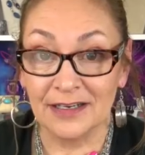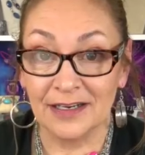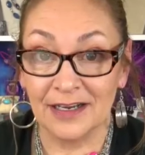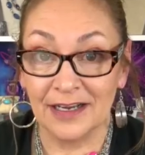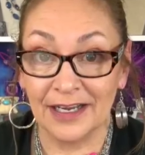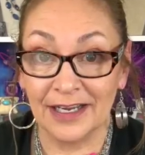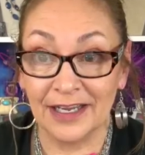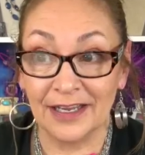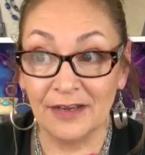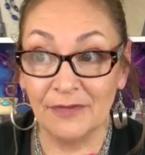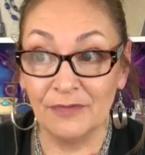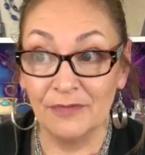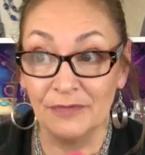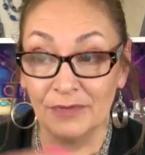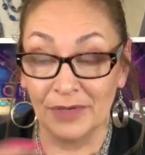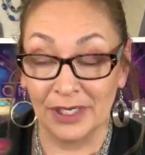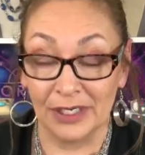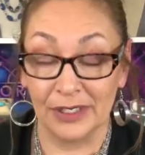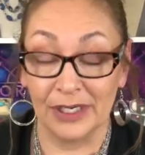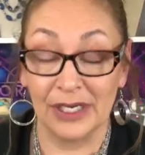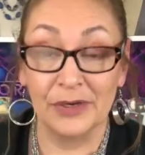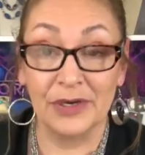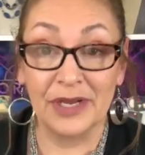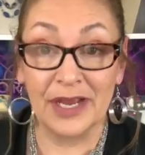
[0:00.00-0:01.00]
I
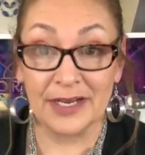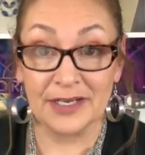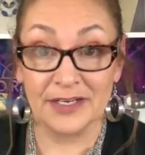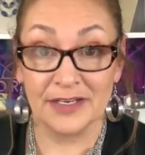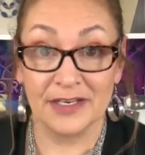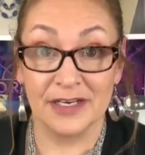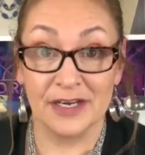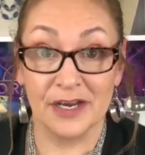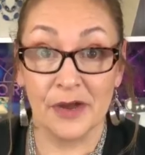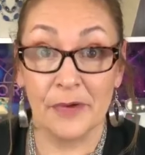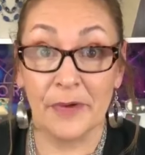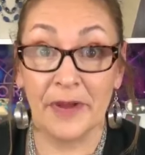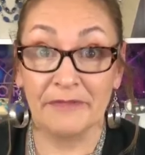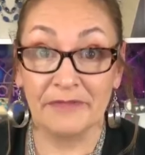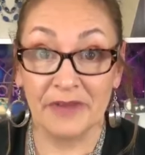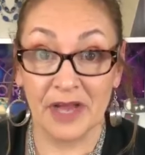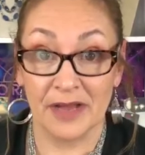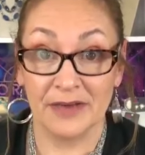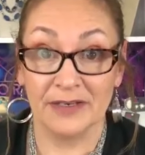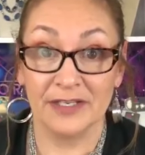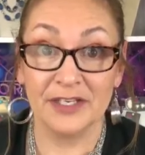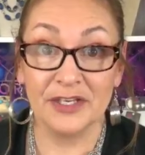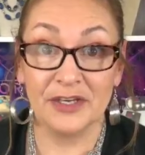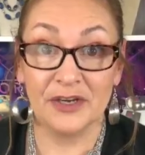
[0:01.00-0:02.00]
really get to know, I've
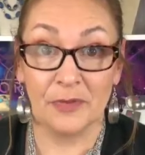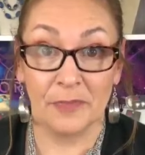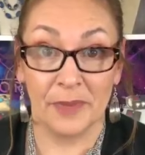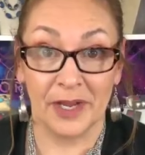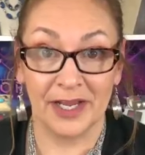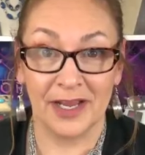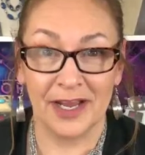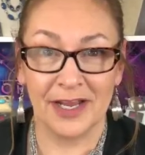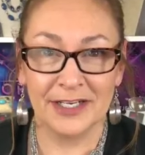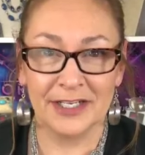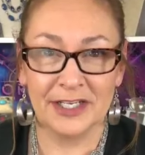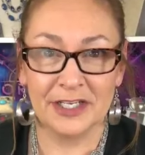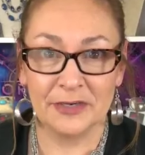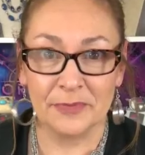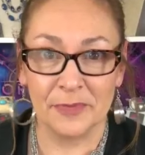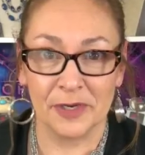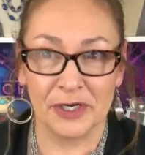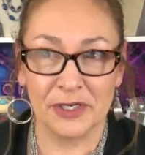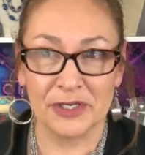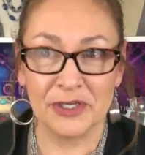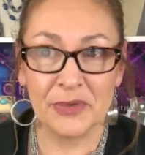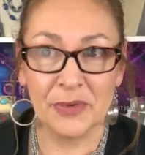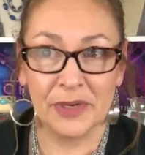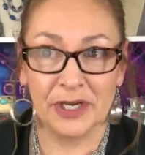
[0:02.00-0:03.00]
gotten to know my
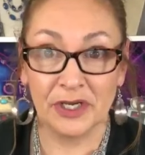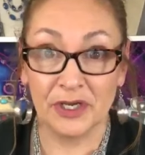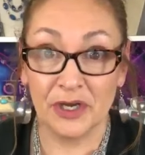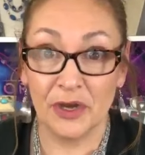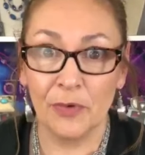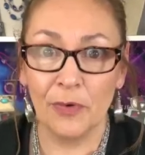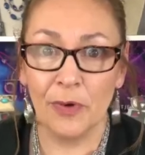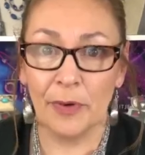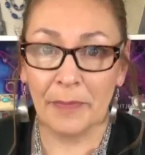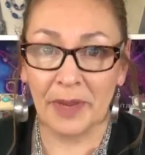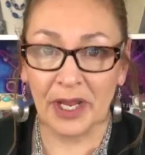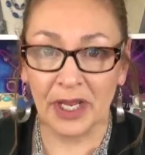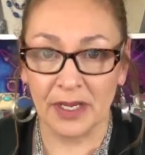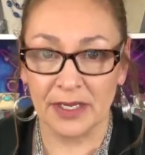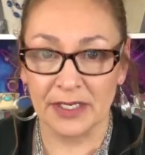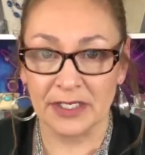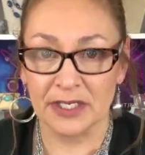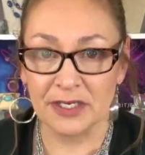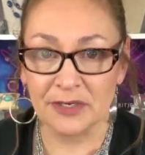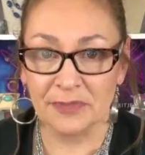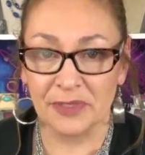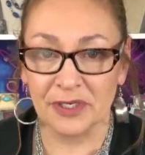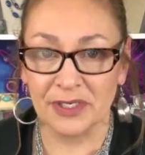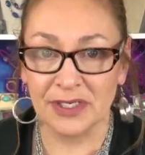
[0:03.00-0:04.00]
customers, so I know what my
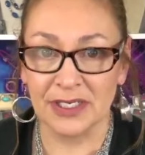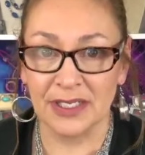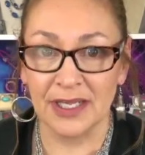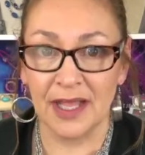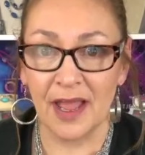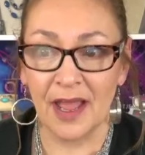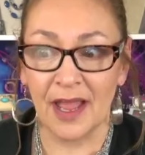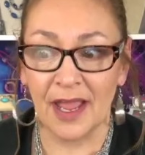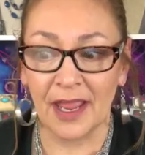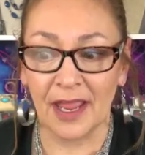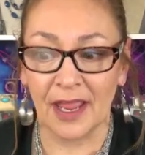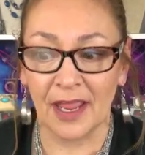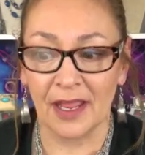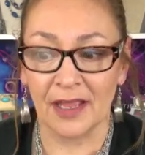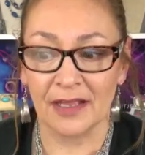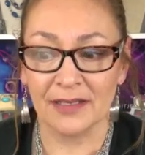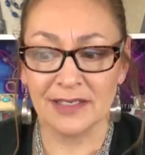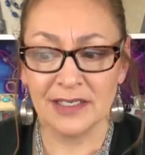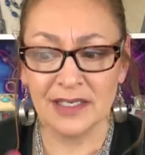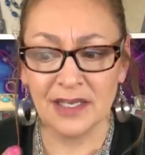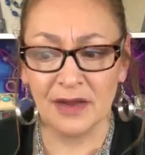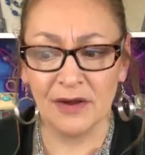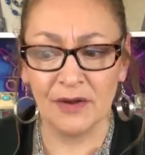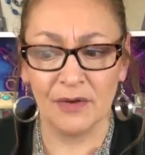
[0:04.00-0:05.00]
customers like.
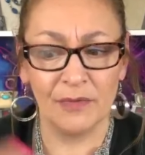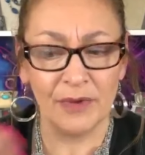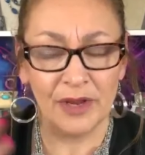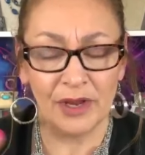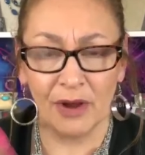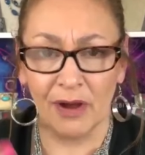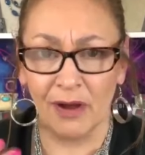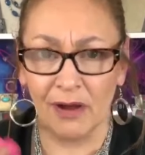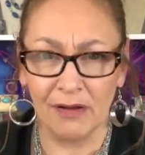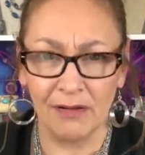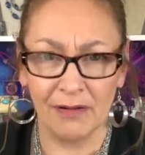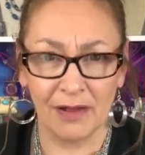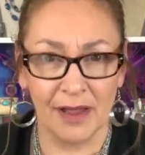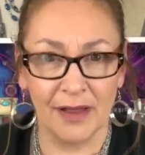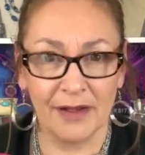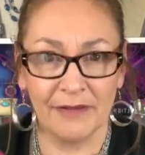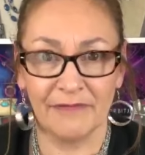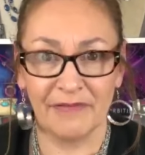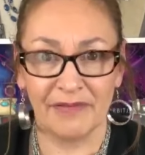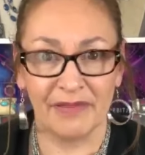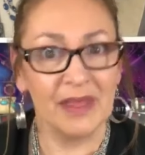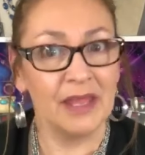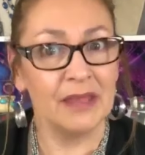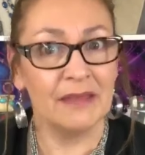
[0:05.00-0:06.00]
So we all kind of
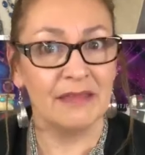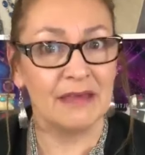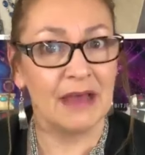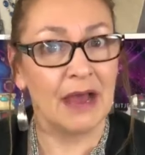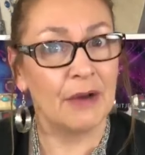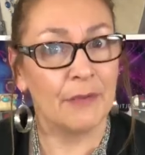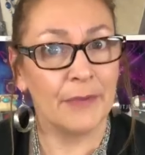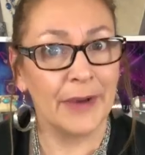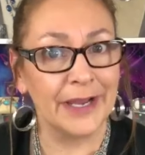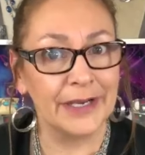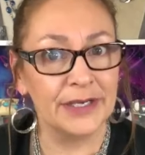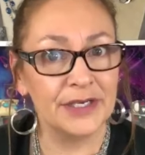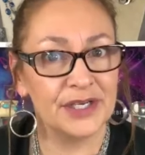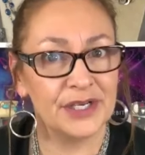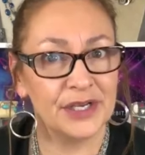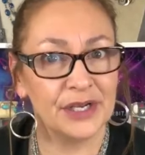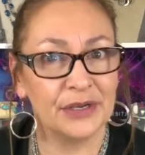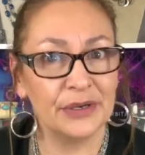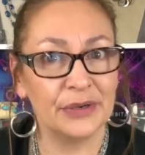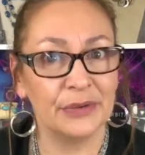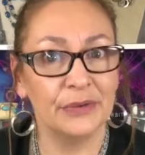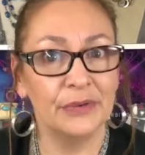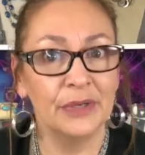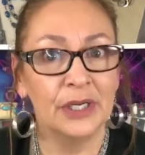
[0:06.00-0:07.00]
think that way
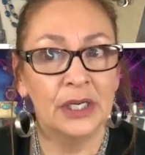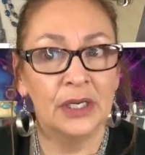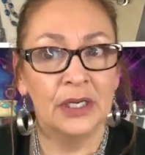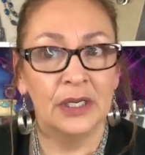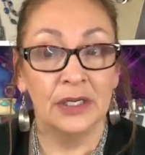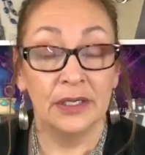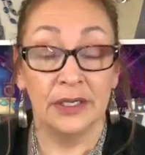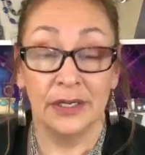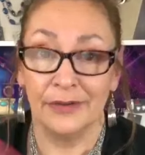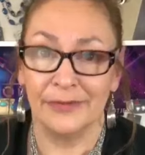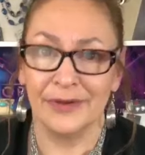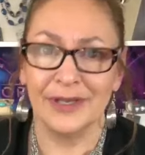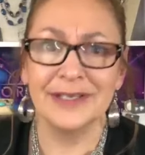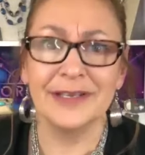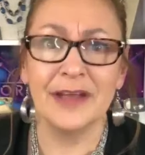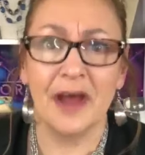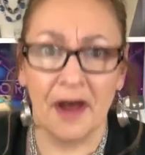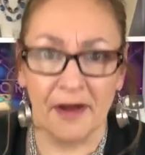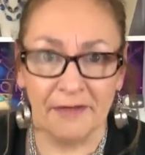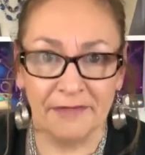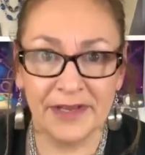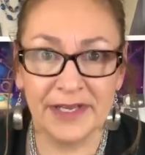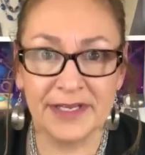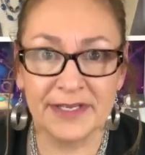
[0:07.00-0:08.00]
too, you know, because
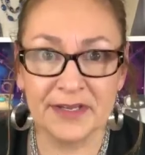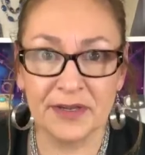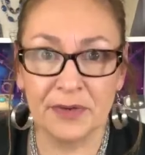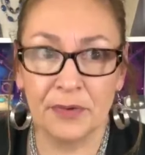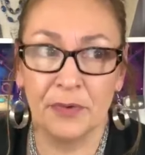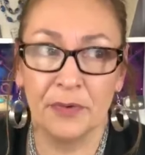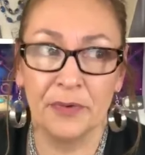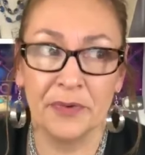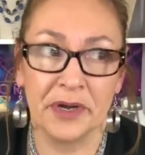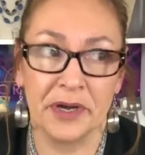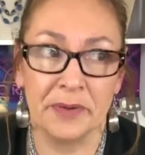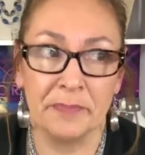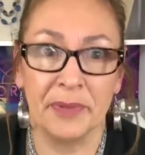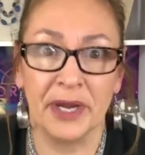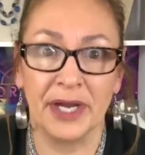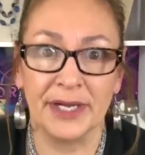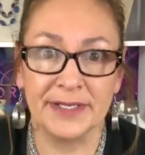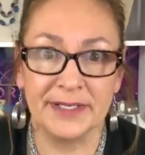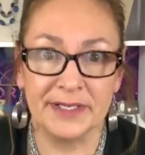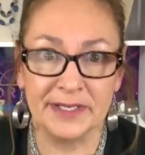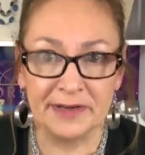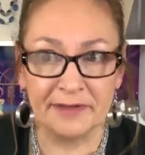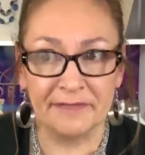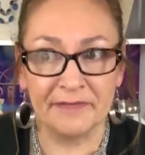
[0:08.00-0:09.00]
obviously we want to buy
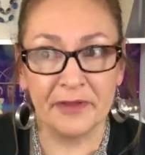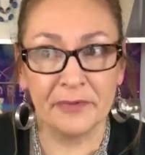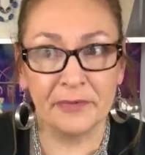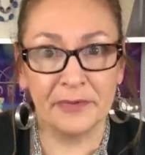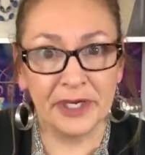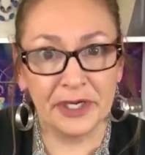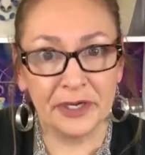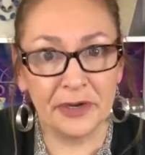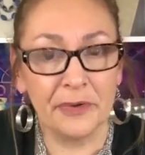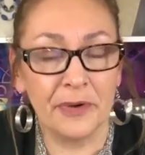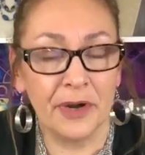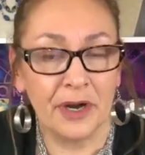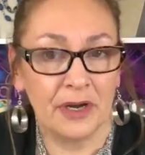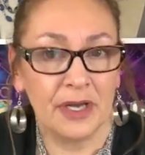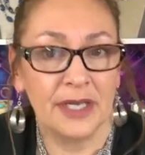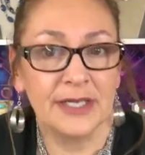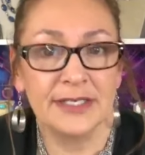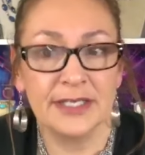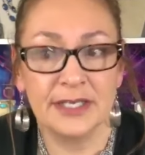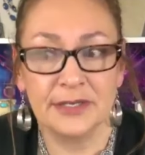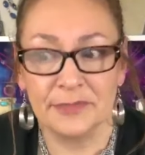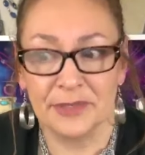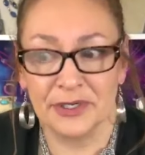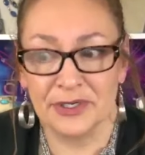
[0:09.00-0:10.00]
stuff that we know our
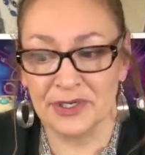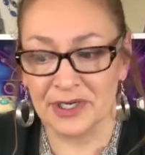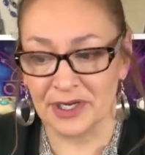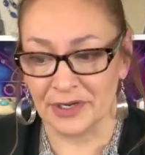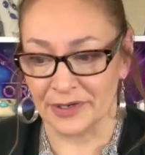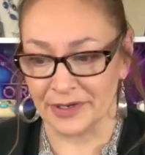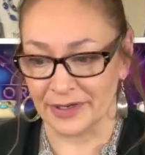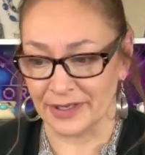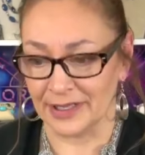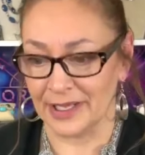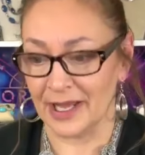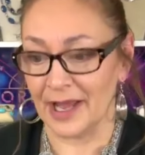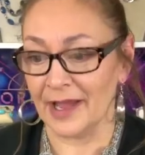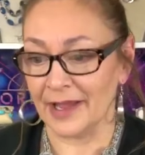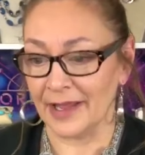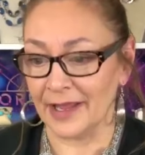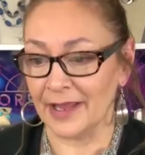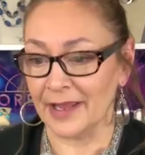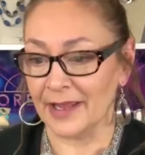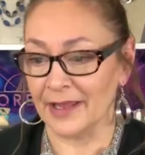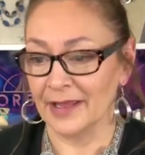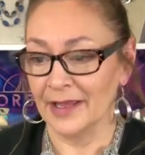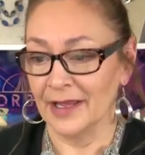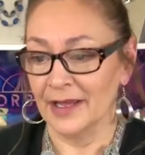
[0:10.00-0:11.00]
customers are going to
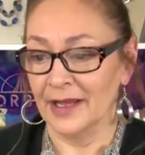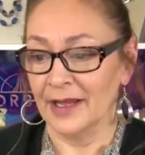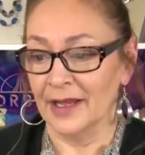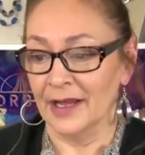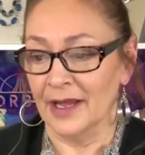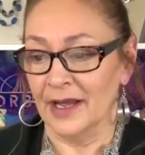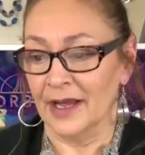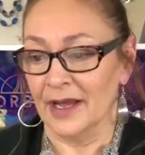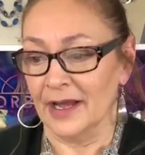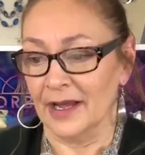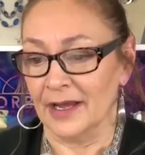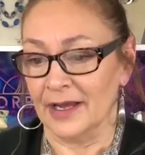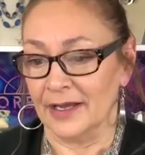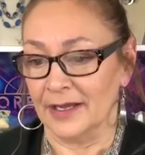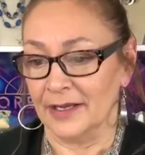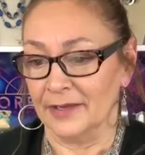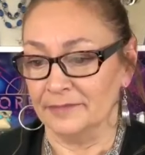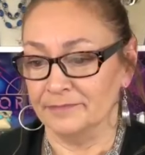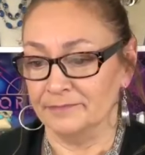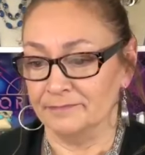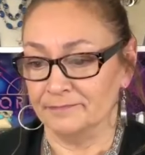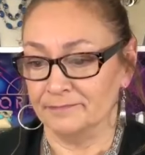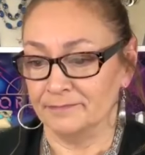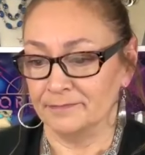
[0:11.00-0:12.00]
like.
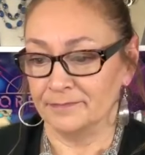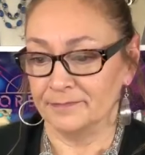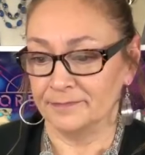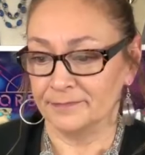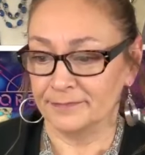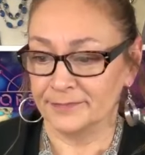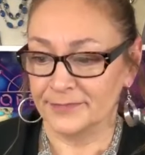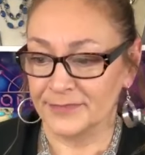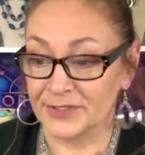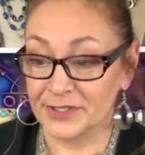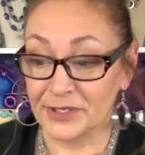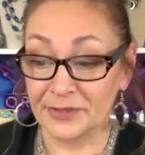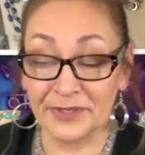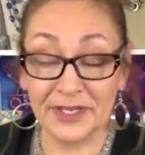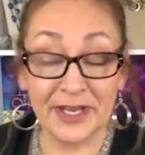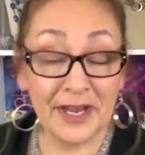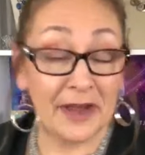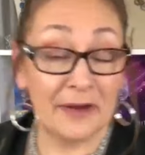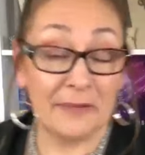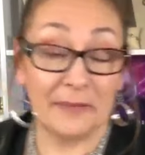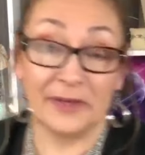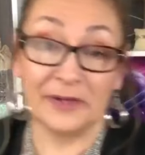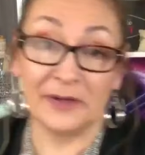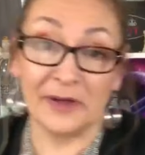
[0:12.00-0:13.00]
Um, so yeah,
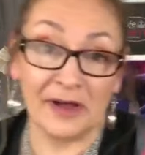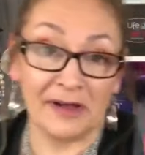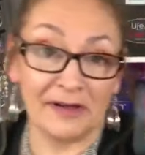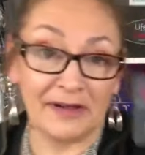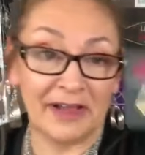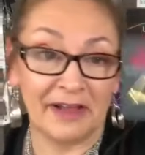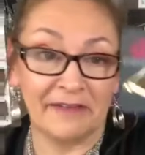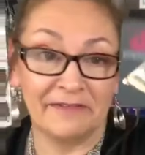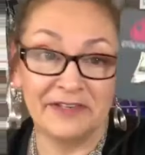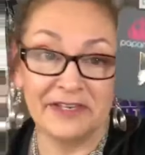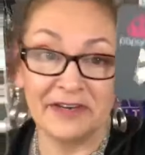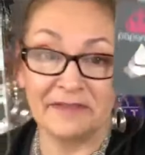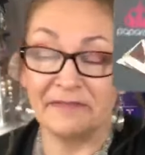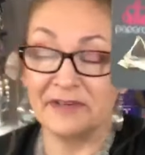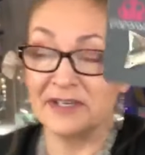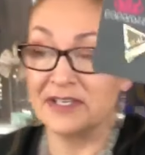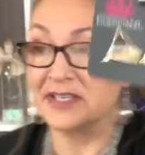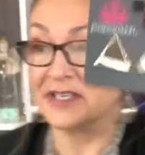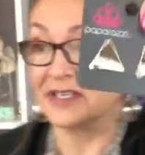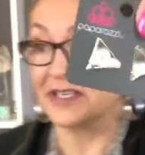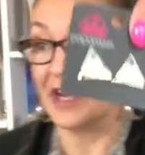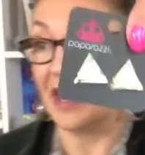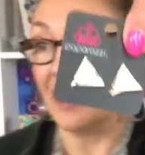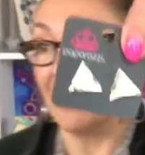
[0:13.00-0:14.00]
we'll all have different
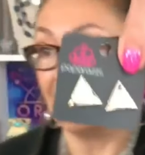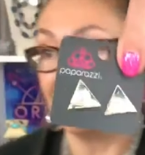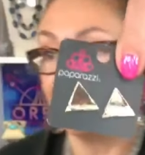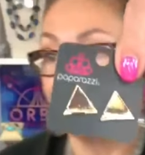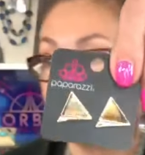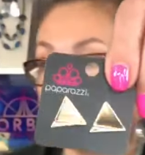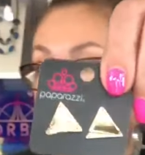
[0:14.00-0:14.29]
stuff.